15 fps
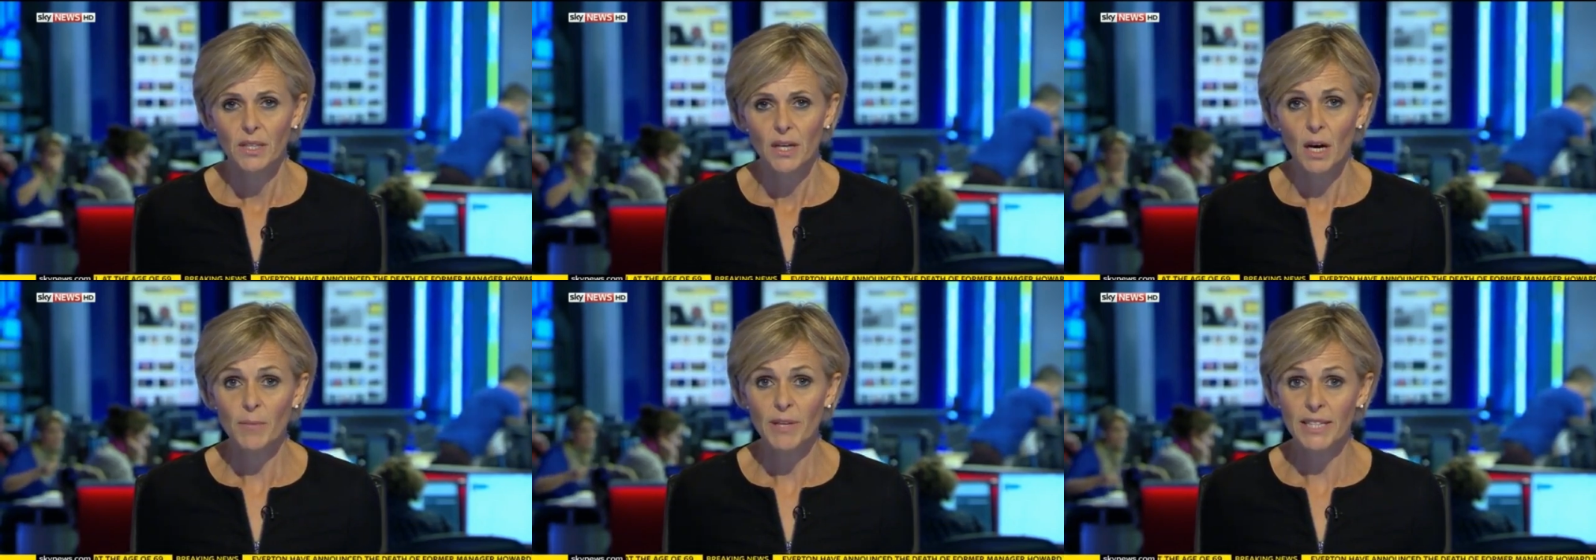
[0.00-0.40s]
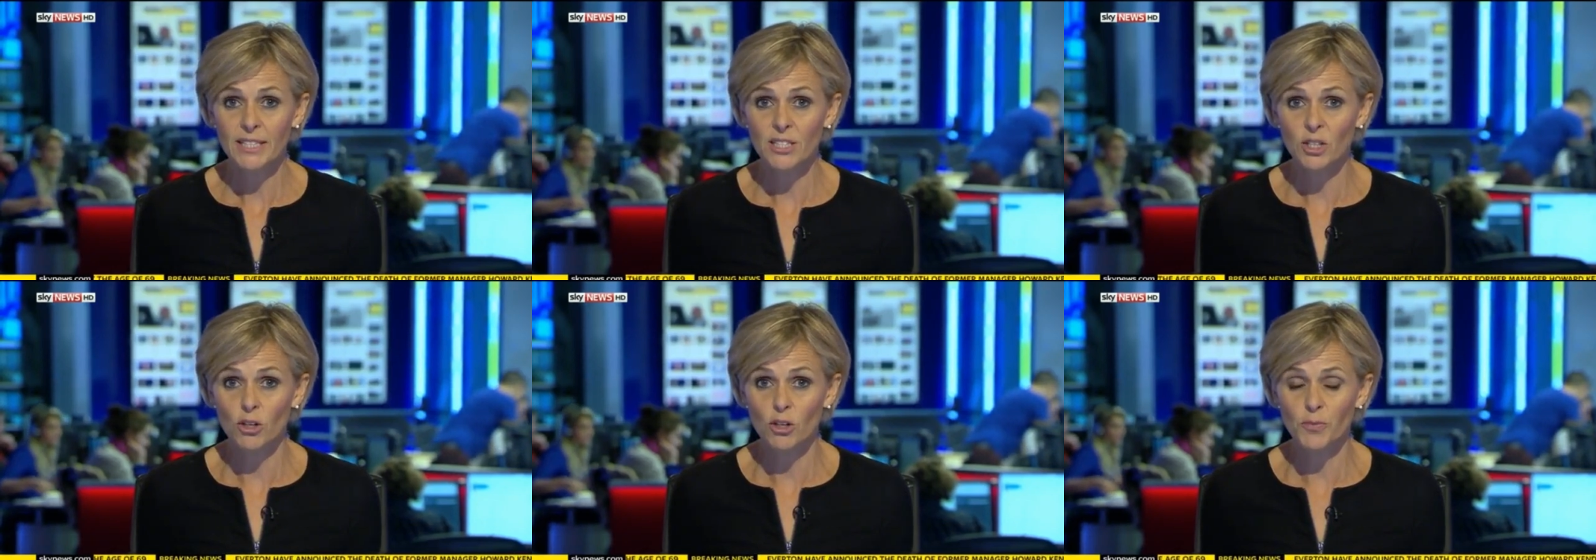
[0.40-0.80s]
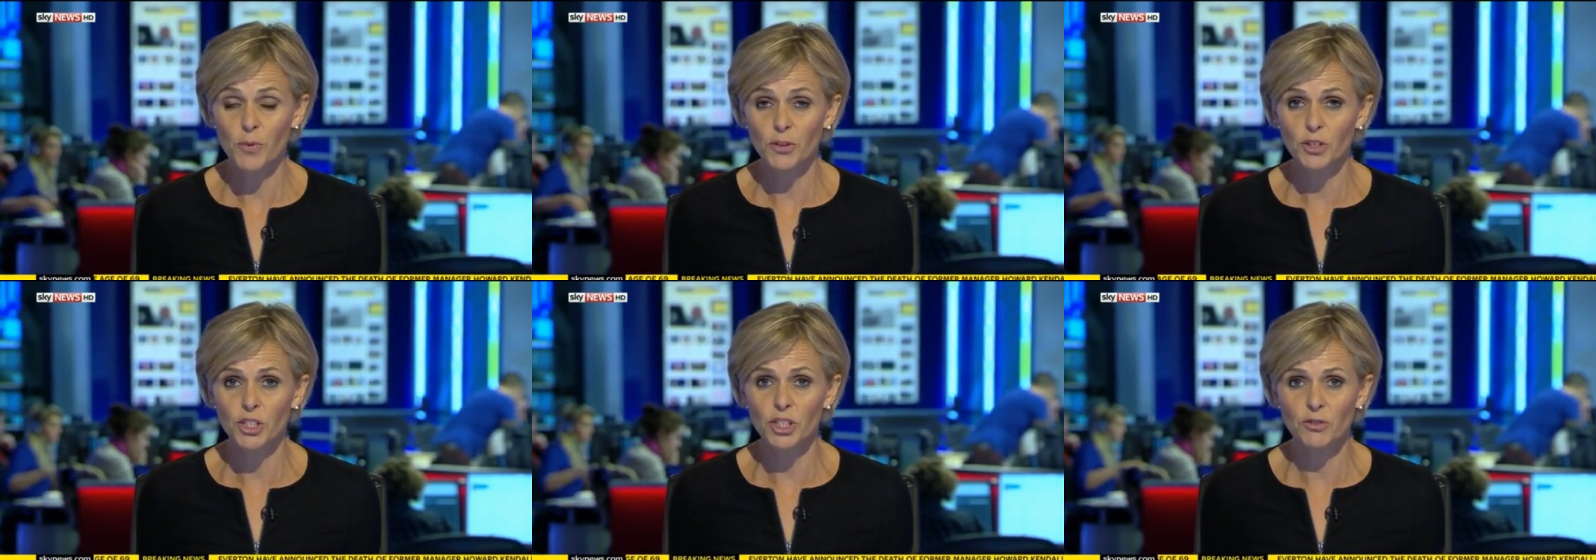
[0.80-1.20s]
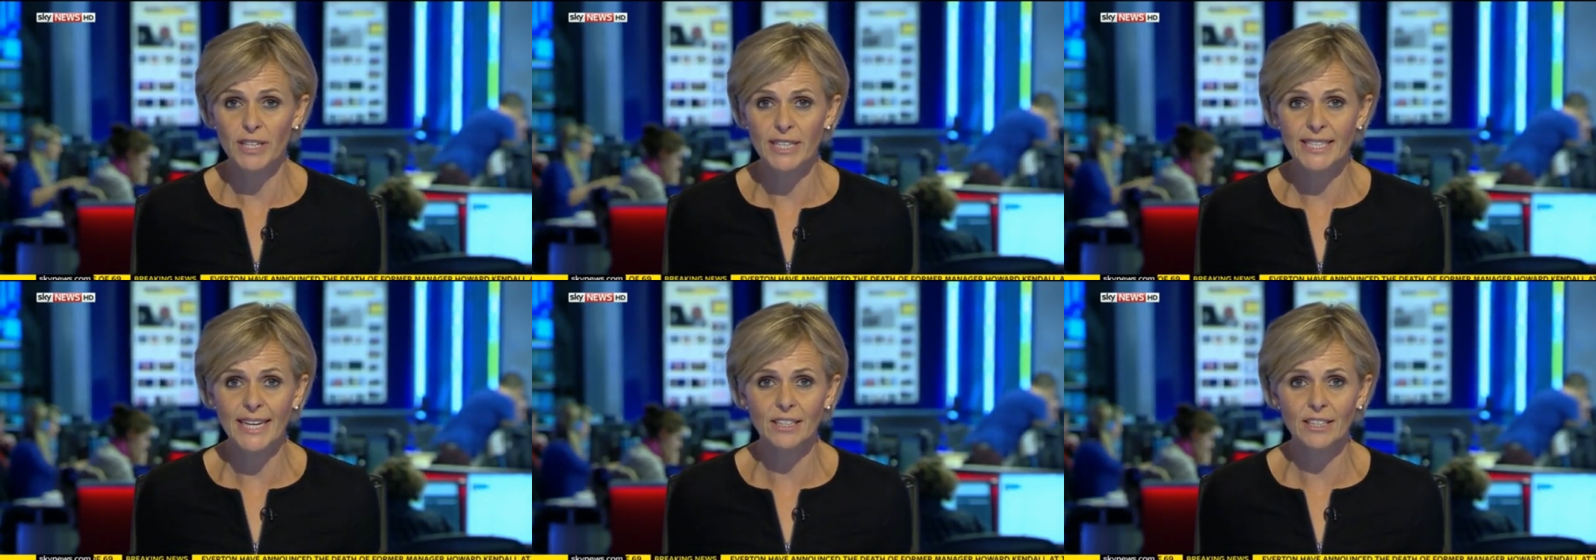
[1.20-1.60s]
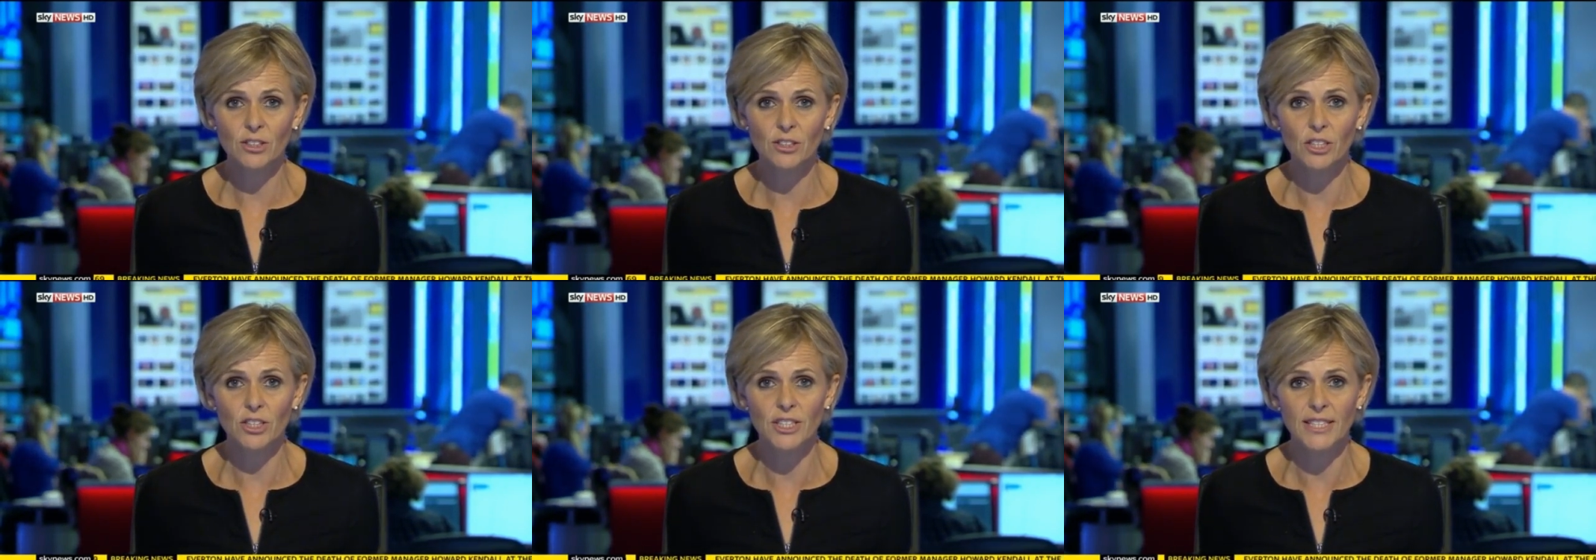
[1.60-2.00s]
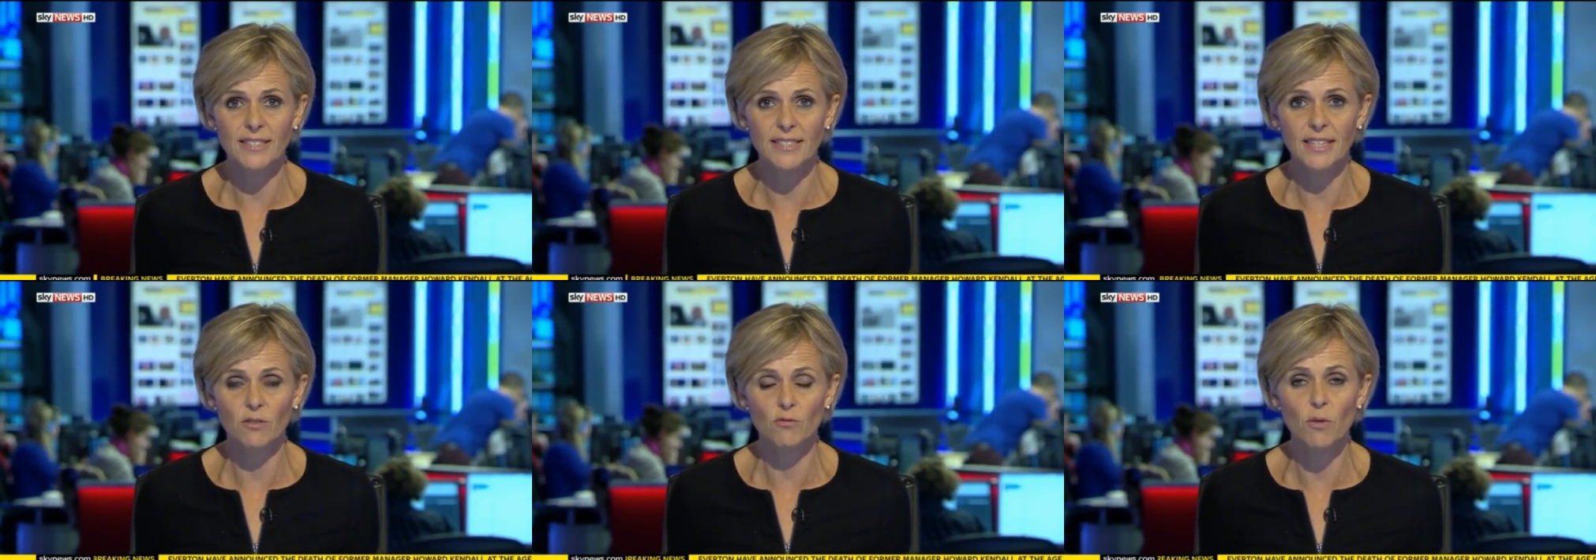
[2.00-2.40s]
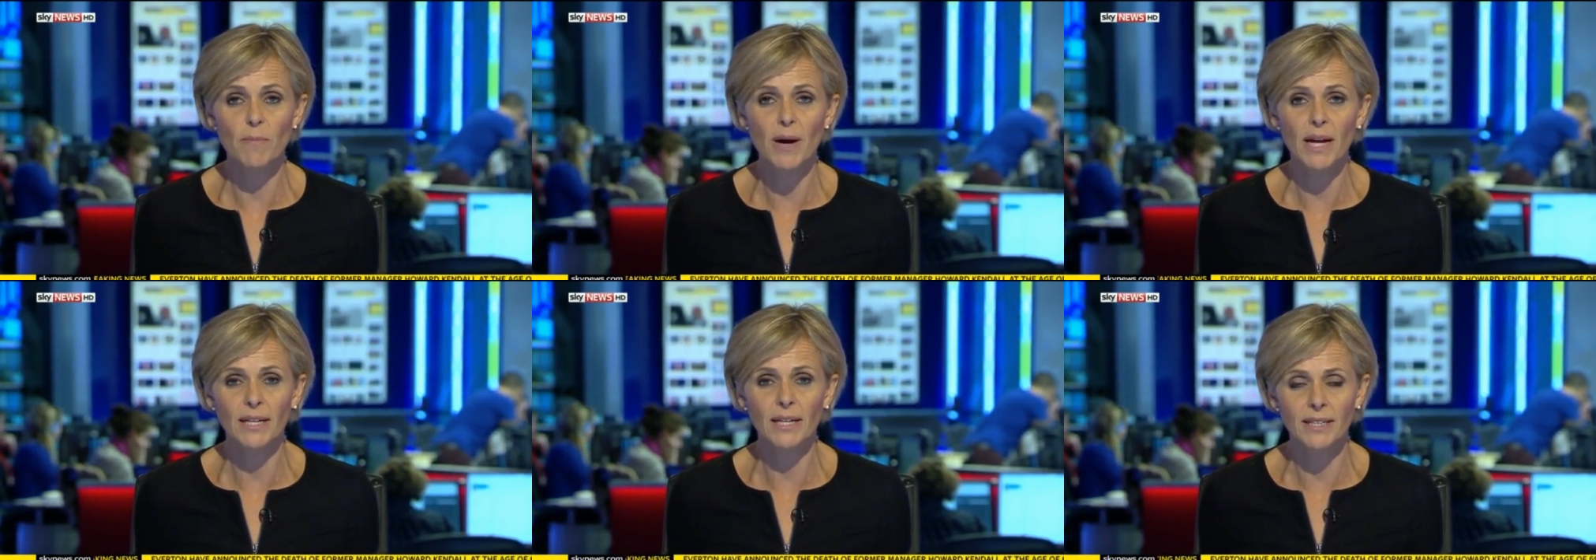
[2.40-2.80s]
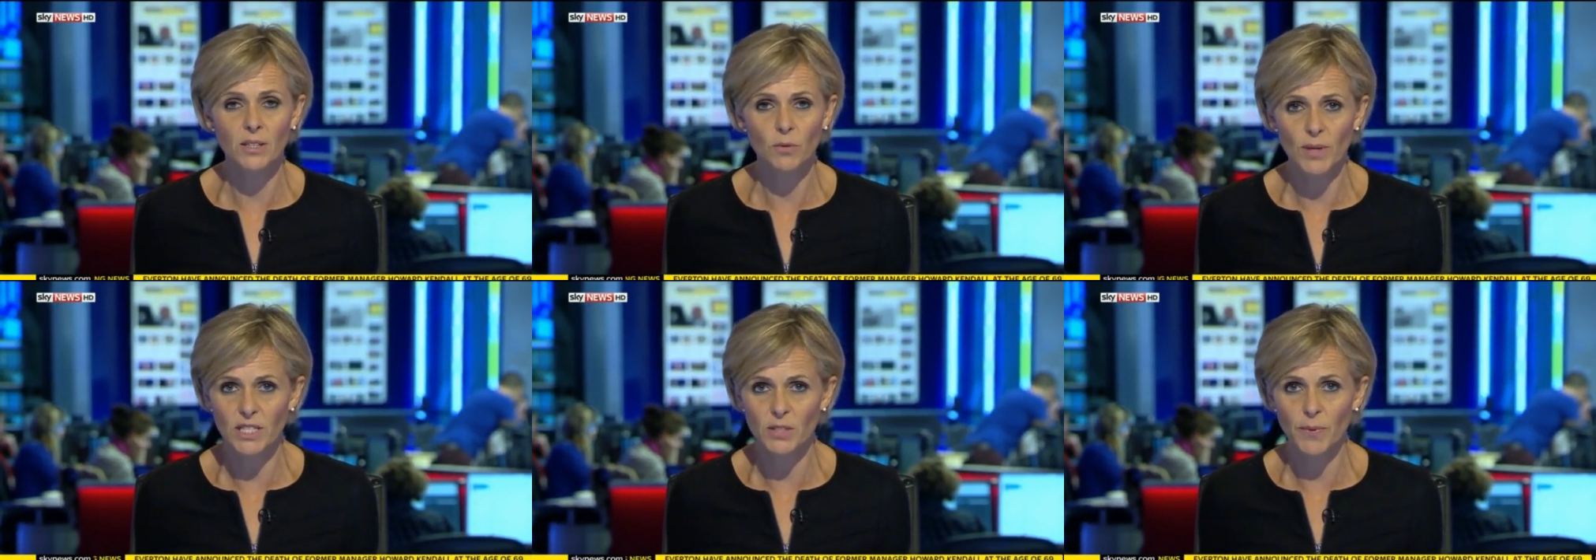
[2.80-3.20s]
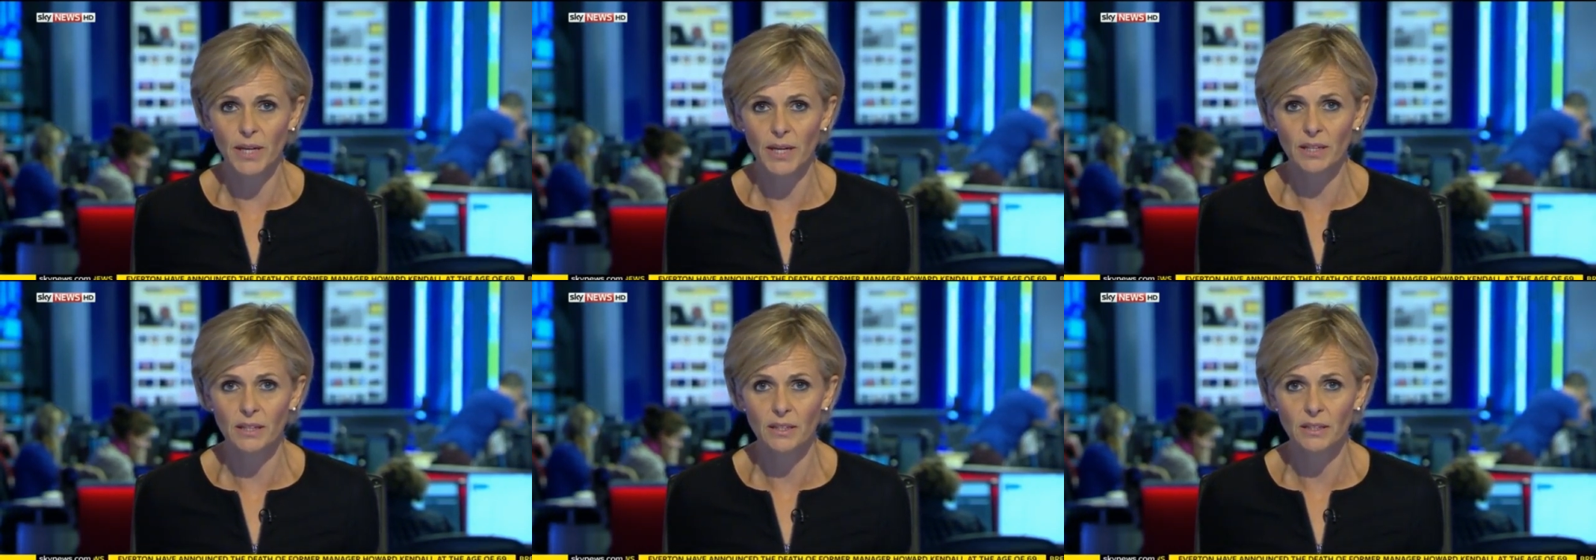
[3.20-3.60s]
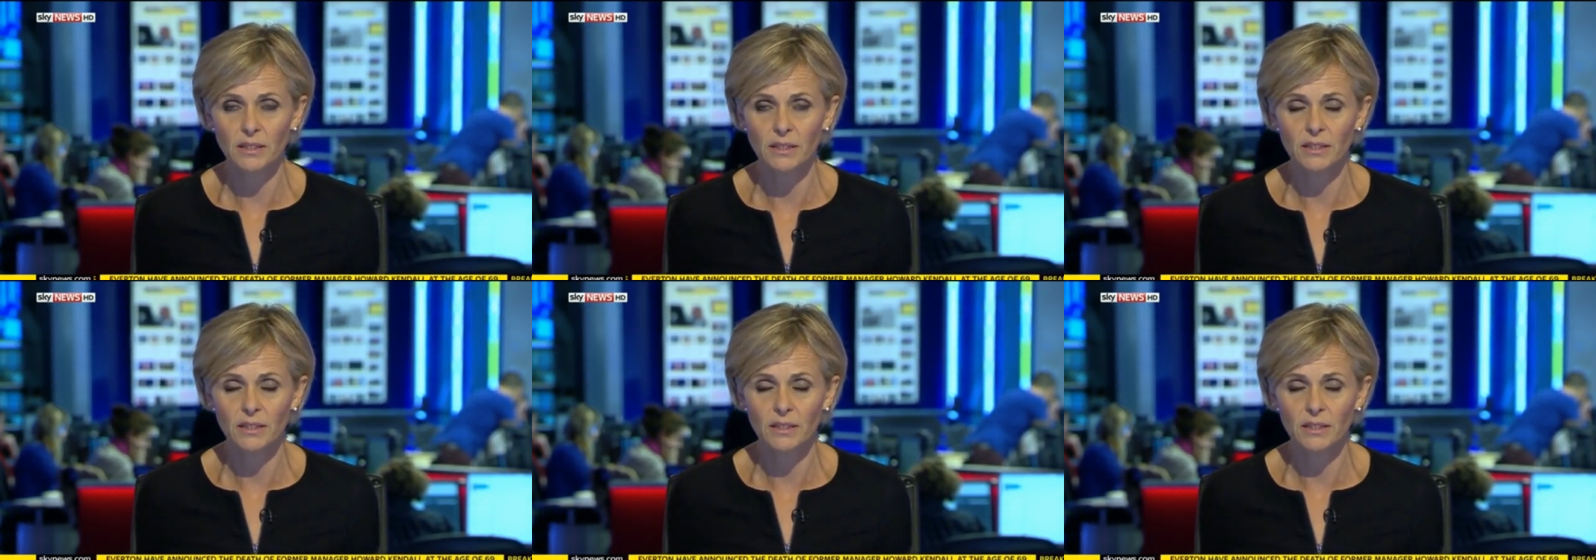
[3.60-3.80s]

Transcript: Our Middle East correspondent Shrine Tadros is in Ramallah in the West Bank.